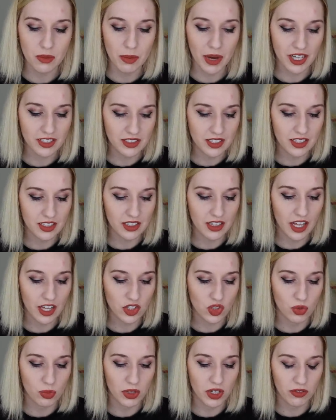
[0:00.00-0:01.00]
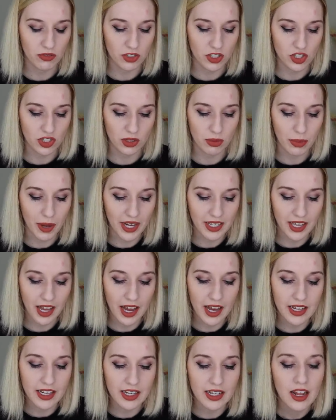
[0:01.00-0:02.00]
back to the classroom, and officially back
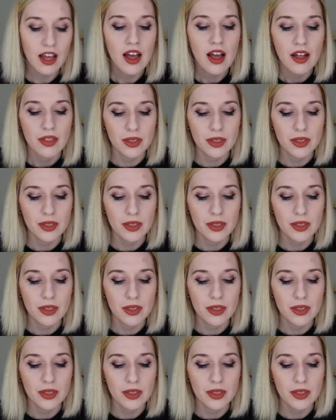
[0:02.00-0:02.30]
at it.